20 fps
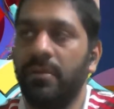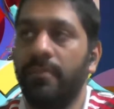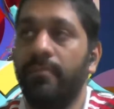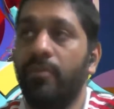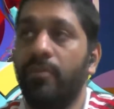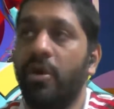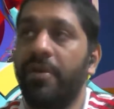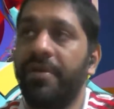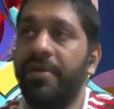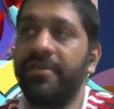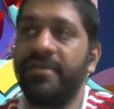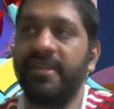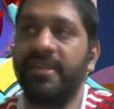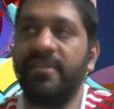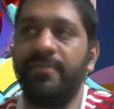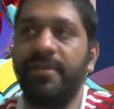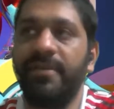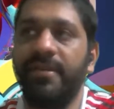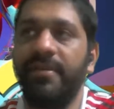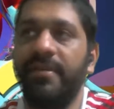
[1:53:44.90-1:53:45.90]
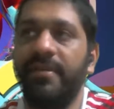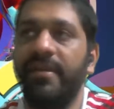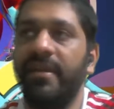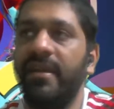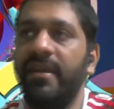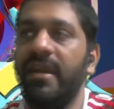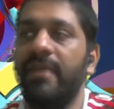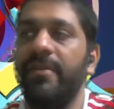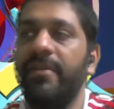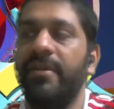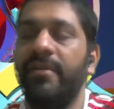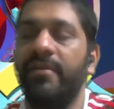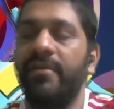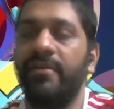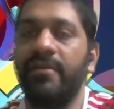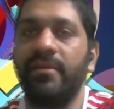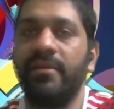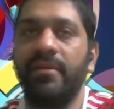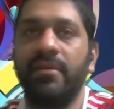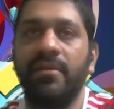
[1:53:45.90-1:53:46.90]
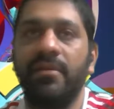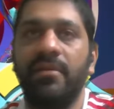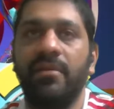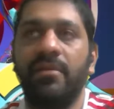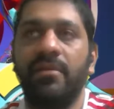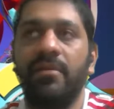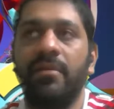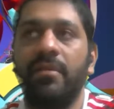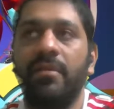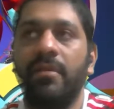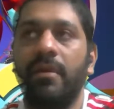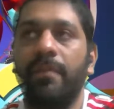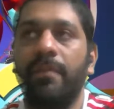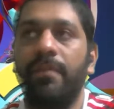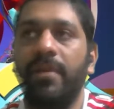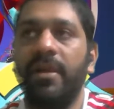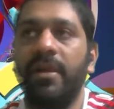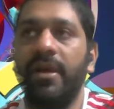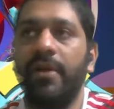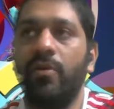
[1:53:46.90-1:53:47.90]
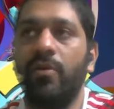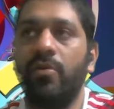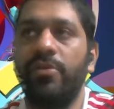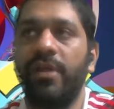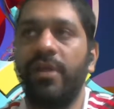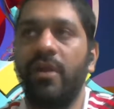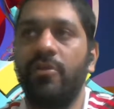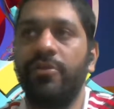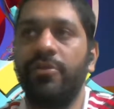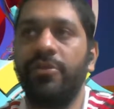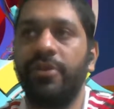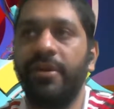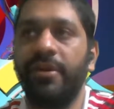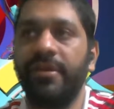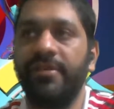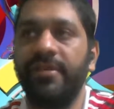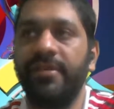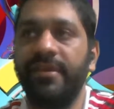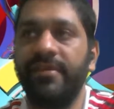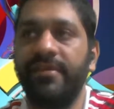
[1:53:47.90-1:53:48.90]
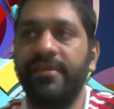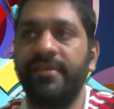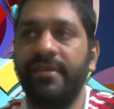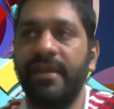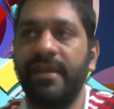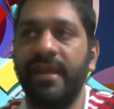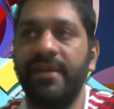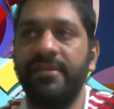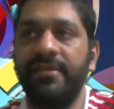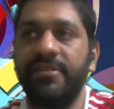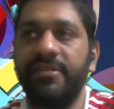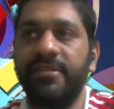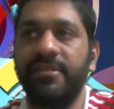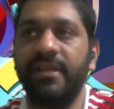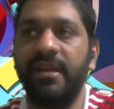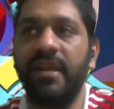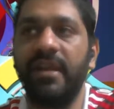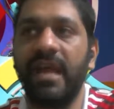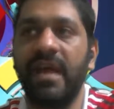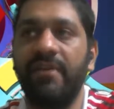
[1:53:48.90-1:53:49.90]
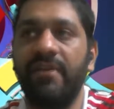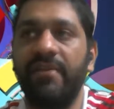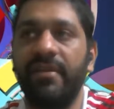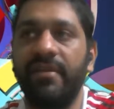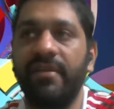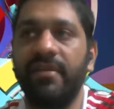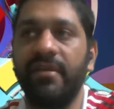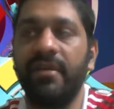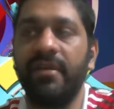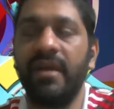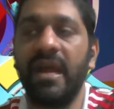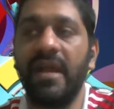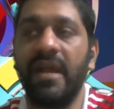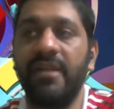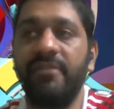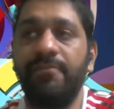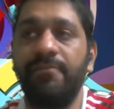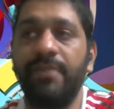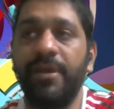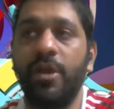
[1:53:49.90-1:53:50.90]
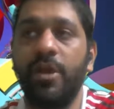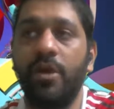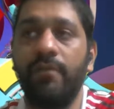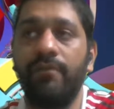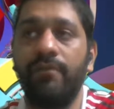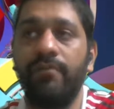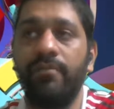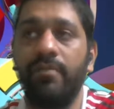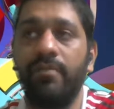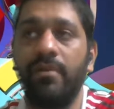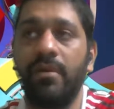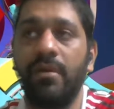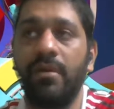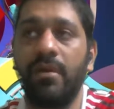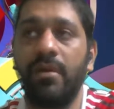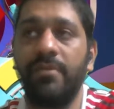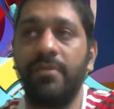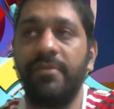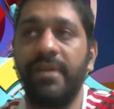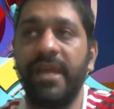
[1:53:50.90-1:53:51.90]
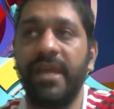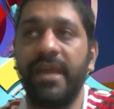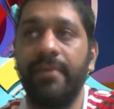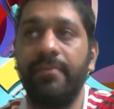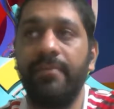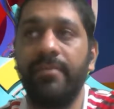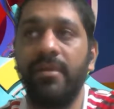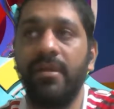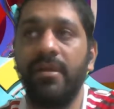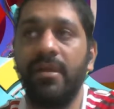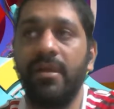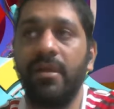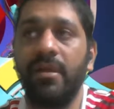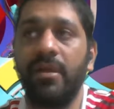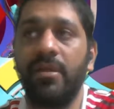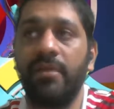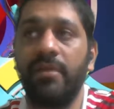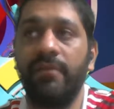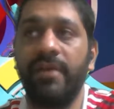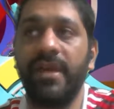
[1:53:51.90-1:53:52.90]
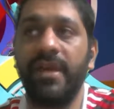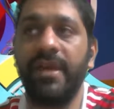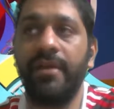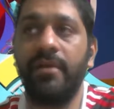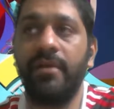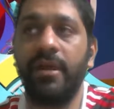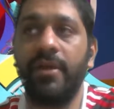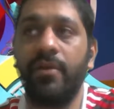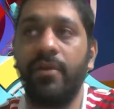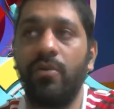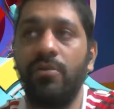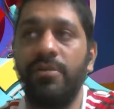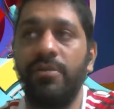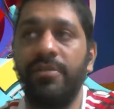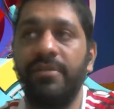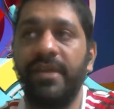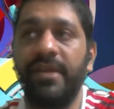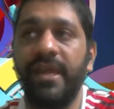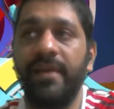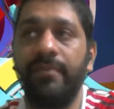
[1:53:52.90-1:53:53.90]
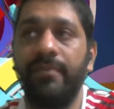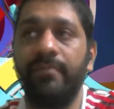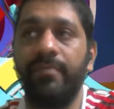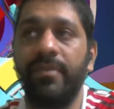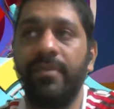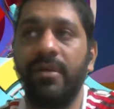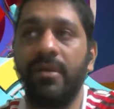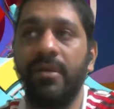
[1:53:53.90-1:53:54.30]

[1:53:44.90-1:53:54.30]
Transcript: Modric has been real. I mean, a player who is around 36 and still having at his peak of his game, the way he controls his game,